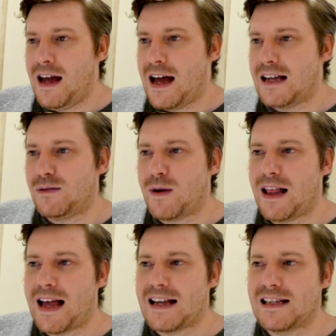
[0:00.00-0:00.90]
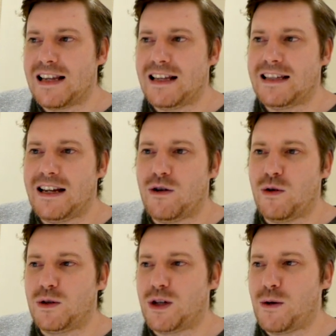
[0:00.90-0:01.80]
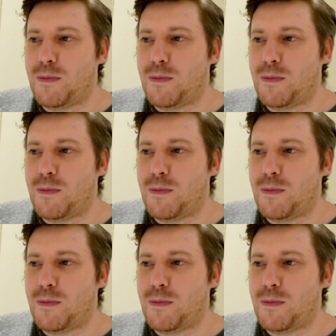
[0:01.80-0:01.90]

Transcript: as well as LinkedIn auto